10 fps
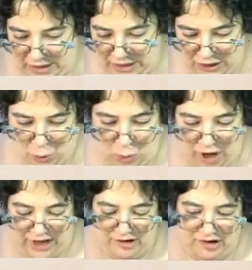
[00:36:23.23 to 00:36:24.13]
the
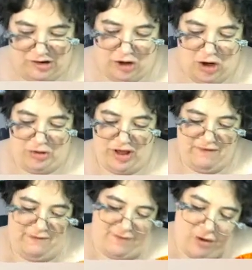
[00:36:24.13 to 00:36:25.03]
wire doesn't go
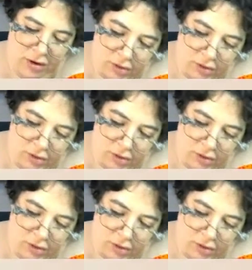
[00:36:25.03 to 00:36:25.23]
that far.